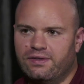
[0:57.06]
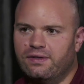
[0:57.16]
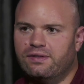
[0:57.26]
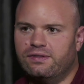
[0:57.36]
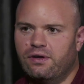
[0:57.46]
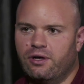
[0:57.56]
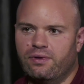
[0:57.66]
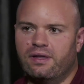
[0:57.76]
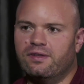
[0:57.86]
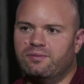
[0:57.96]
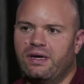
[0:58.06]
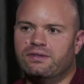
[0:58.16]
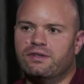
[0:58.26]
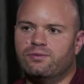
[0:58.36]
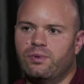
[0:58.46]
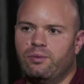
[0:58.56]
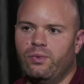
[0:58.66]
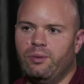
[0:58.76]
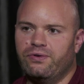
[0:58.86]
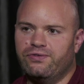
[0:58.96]
excellence on a relentless basis. We,
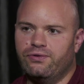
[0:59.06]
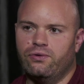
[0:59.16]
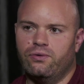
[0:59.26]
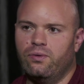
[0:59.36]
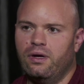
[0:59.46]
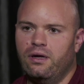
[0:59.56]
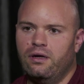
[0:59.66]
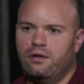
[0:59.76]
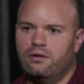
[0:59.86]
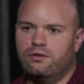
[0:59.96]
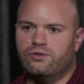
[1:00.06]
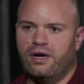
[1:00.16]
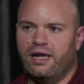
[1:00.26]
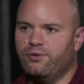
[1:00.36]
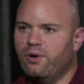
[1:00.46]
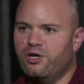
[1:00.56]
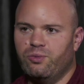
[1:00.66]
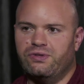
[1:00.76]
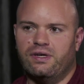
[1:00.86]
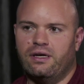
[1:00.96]
we pursue trying to get to
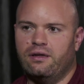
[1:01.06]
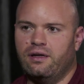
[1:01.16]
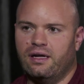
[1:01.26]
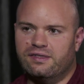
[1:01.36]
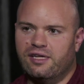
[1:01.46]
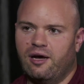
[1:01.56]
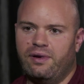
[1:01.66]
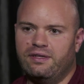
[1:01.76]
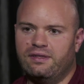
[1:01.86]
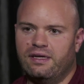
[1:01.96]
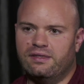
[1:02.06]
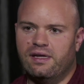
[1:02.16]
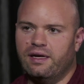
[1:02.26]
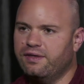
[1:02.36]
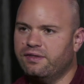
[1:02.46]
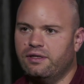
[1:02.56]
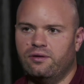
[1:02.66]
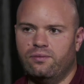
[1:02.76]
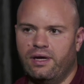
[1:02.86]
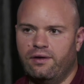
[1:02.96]
100% nonstop, and it's, it's not
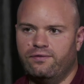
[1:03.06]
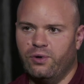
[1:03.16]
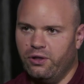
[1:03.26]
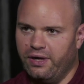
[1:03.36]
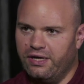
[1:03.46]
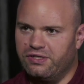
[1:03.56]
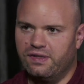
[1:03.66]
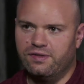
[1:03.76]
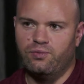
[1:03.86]
easy. We have 20 locations at